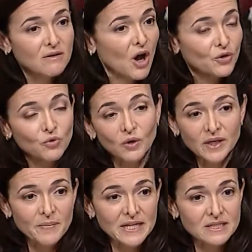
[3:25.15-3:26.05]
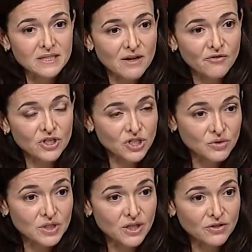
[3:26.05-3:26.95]
on a rolling basis every 2
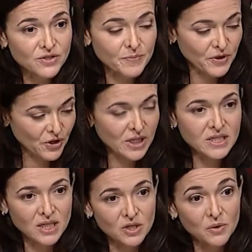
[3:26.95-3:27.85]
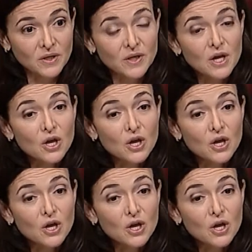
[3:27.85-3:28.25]
years, but they're continual.